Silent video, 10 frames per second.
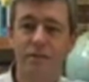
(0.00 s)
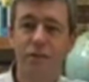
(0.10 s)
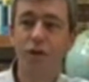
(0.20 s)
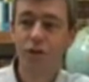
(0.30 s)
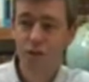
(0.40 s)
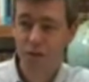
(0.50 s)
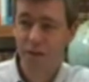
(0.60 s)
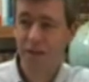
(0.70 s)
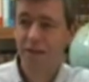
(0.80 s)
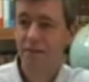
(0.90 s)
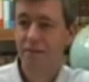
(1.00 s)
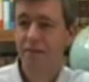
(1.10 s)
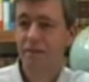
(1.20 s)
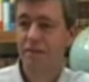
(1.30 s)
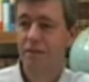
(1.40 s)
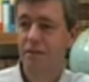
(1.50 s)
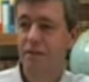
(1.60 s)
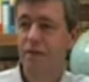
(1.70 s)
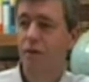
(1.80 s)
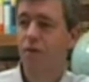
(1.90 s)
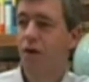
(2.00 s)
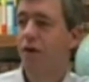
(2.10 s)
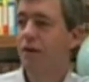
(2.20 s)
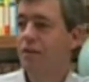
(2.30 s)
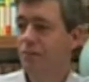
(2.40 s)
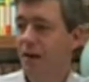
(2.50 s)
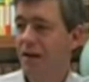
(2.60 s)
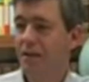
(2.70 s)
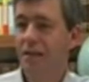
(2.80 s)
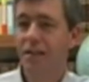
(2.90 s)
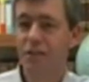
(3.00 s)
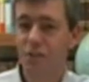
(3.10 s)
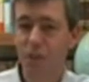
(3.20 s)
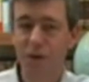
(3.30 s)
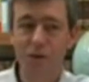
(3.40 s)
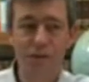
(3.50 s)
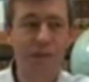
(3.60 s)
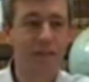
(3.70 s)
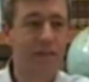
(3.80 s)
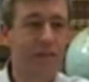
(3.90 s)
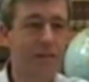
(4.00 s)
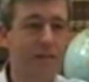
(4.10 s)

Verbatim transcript: Surgery, with all his might, exposing